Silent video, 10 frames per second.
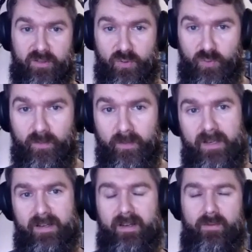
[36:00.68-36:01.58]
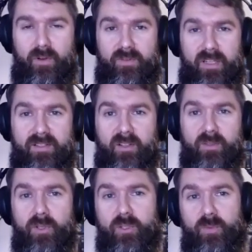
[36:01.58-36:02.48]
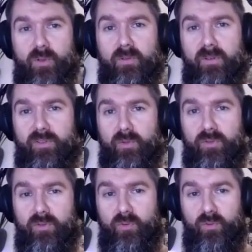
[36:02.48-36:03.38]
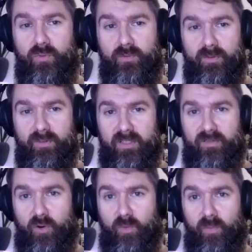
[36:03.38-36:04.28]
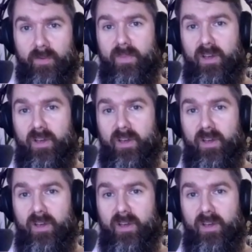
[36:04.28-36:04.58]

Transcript: 2. Well, that's not possible if you want to do this from